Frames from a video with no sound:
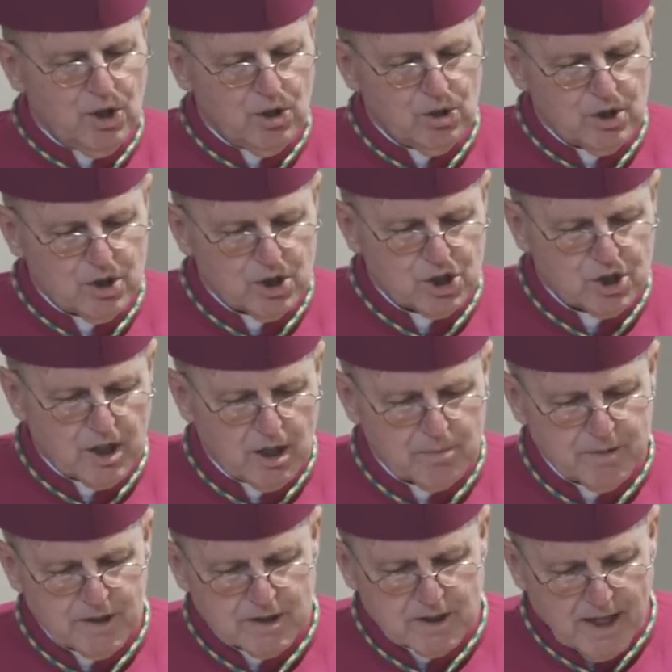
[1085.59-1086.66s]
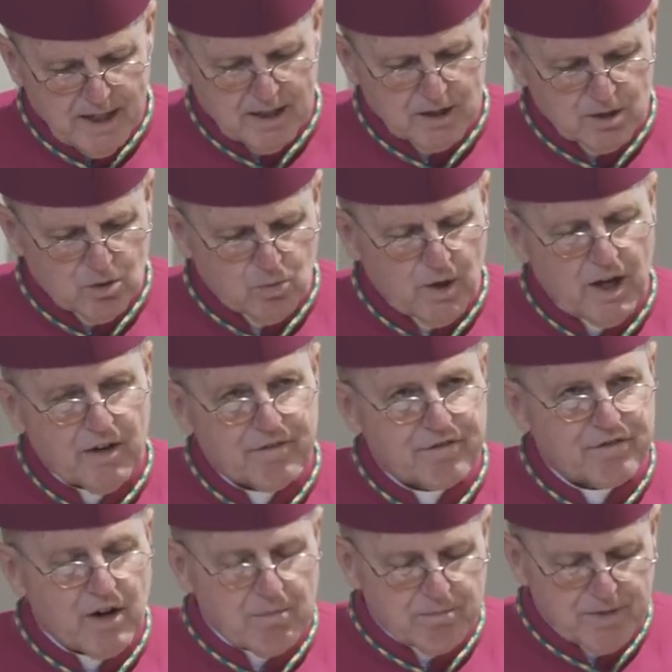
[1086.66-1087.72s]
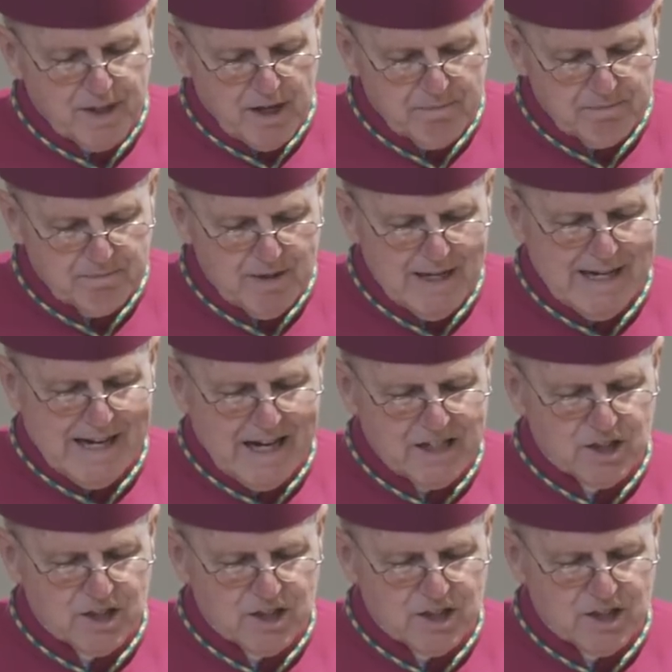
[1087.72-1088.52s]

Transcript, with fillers: yoke shall be taken away from them,